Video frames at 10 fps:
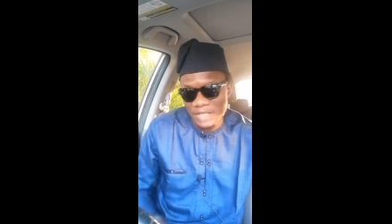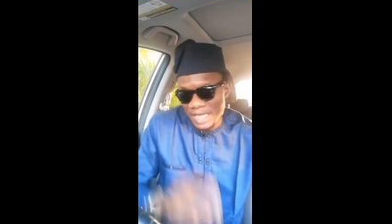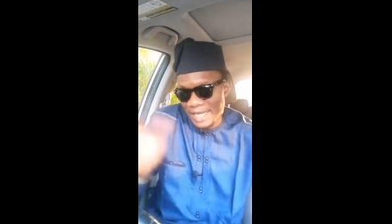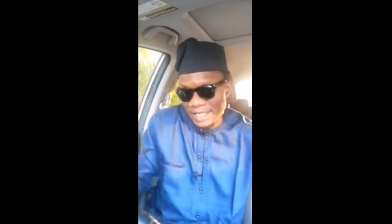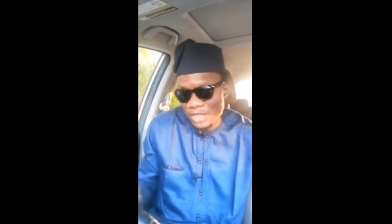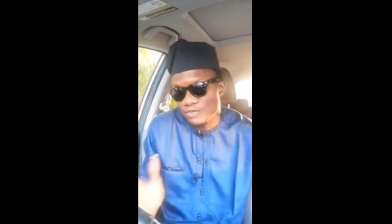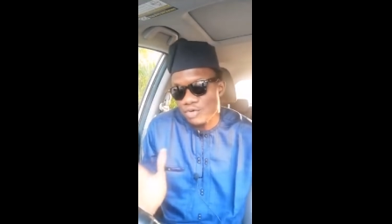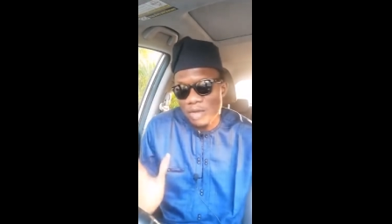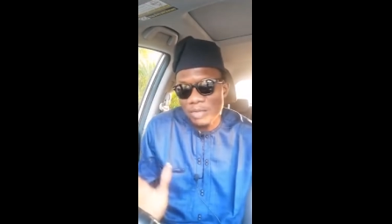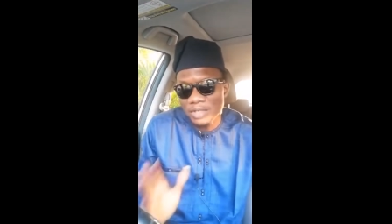I love to
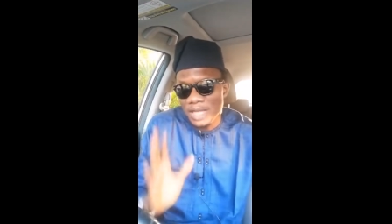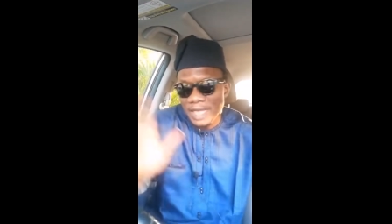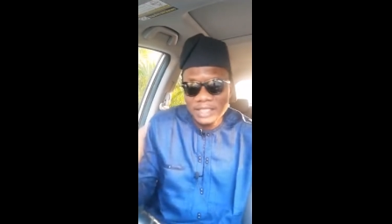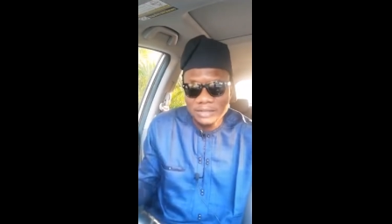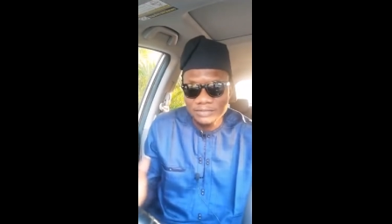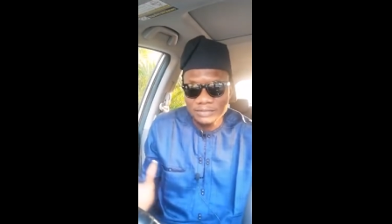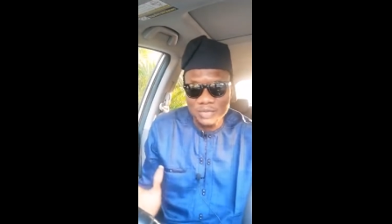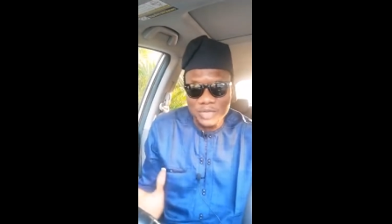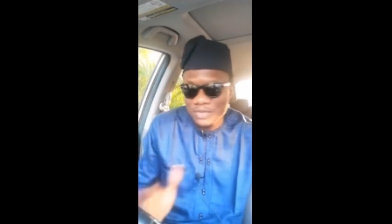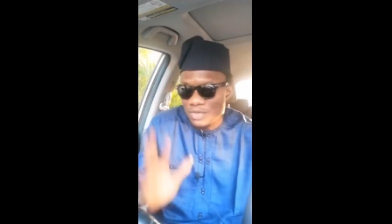come online
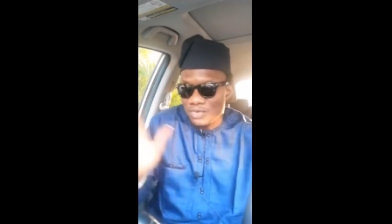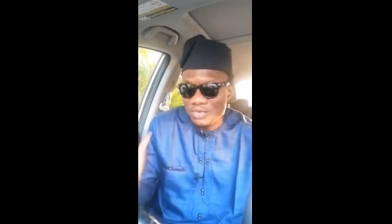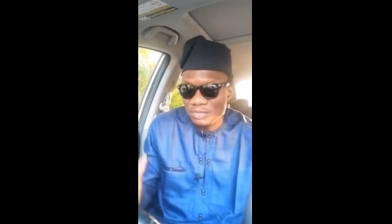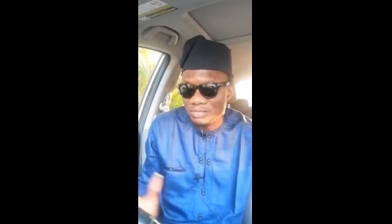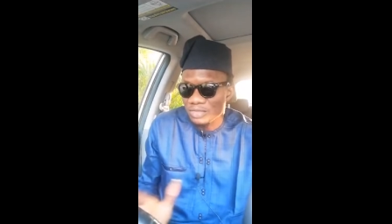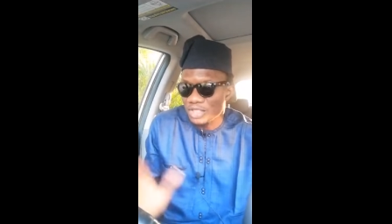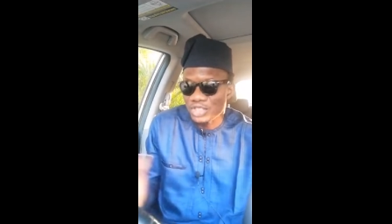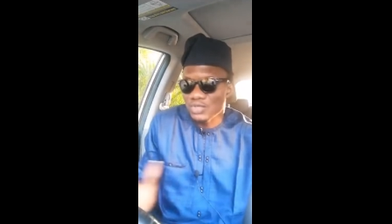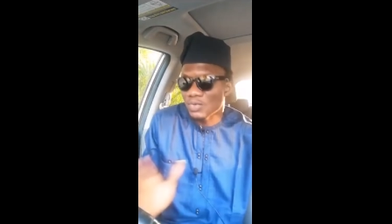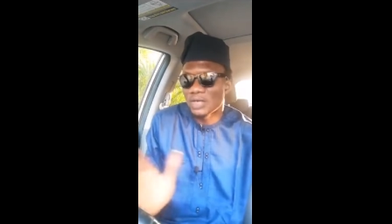with you,
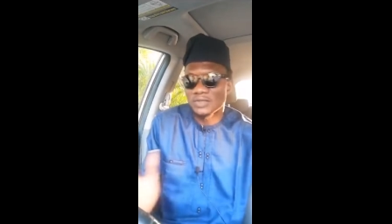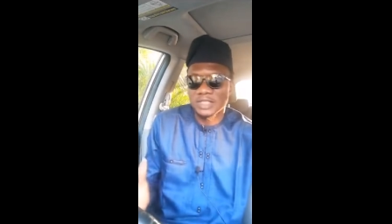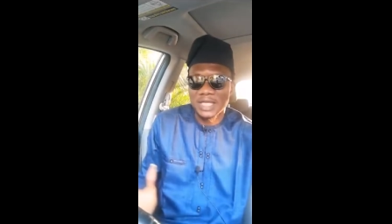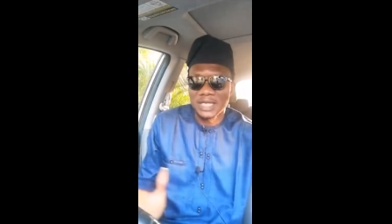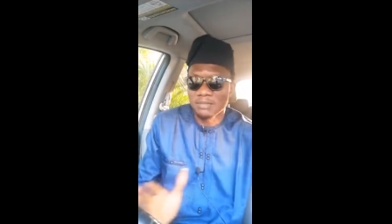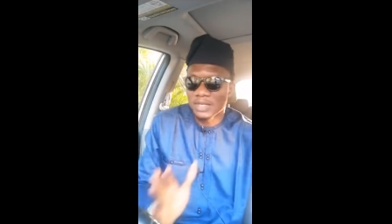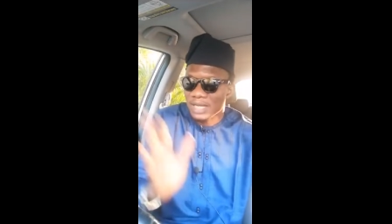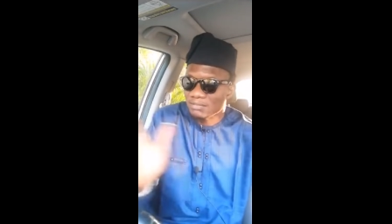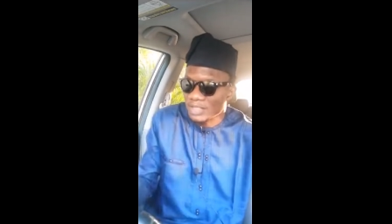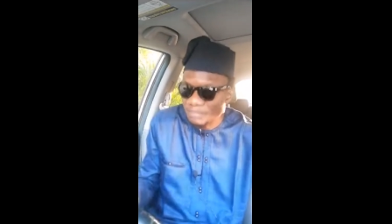teach you all the time, but
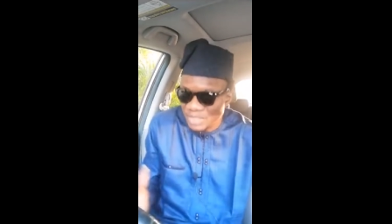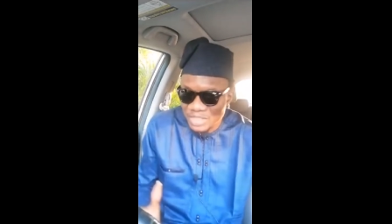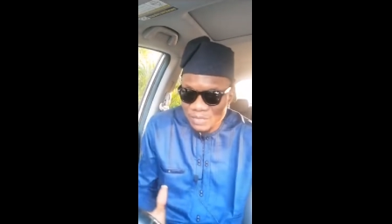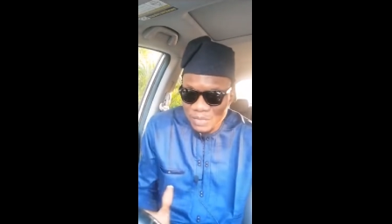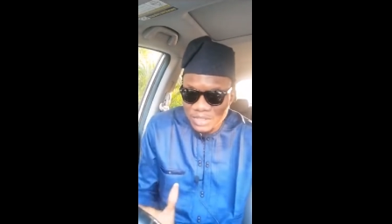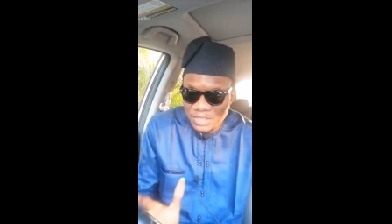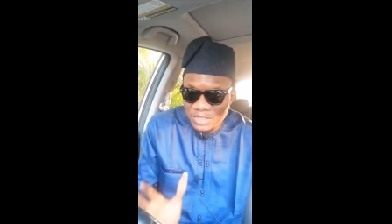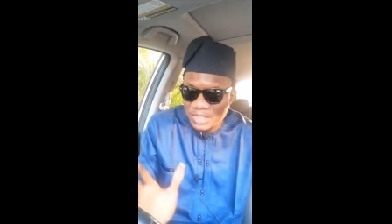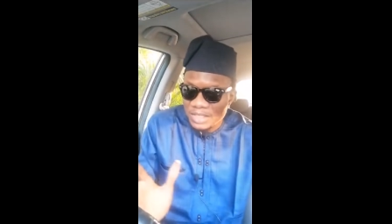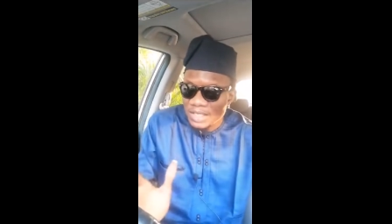I'm a busy
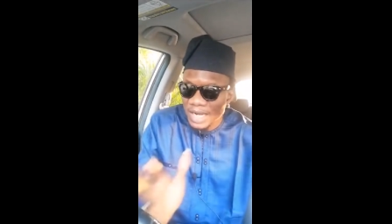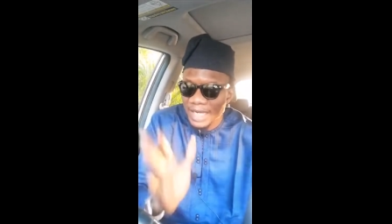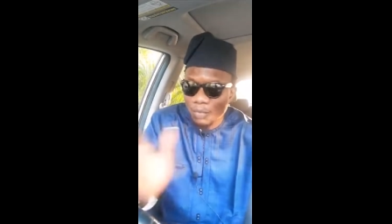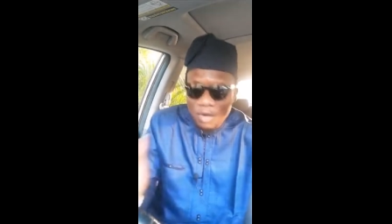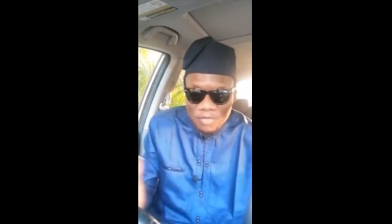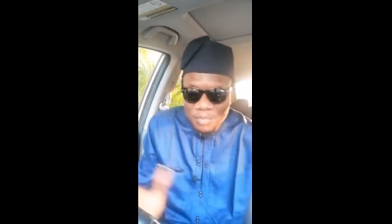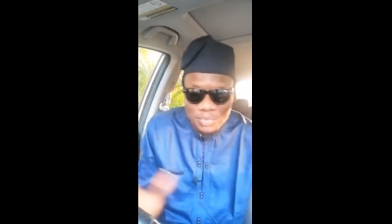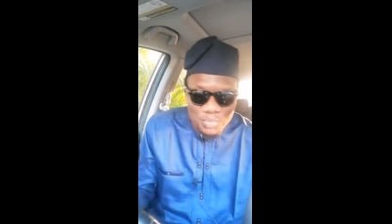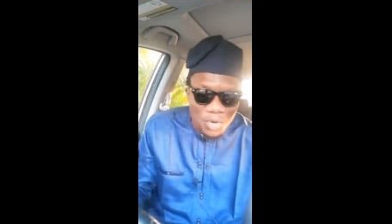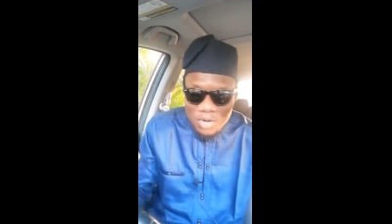person. I work for
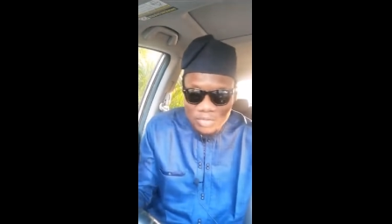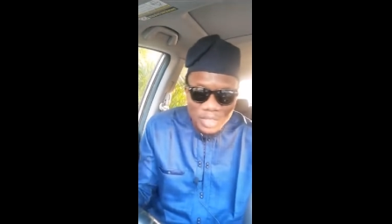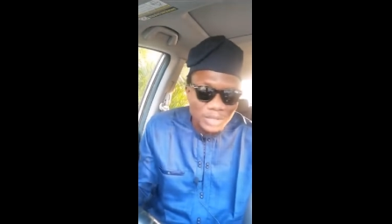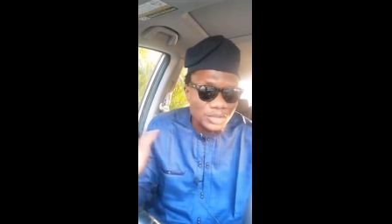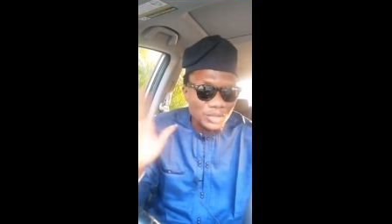people all around.